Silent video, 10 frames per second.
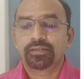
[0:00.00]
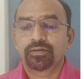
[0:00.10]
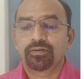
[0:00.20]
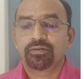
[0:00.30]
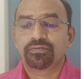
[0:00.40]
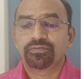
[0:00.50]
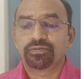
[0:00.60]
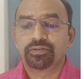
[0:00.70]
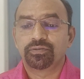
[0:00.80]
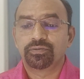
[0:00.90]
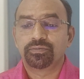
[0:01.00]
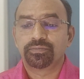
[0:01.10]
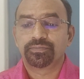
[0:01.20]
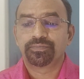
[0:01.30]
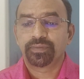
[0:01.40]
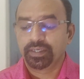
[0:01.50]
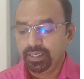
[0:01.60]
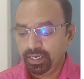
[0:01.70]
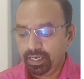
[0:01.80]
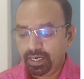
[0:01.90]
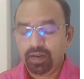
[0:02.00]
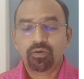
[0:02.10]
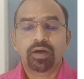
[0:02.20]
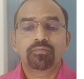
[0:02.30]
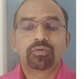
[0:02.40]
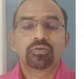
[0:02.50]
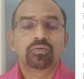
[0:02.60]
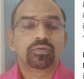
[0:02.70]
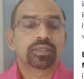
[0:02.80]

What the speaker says: of you. Now come to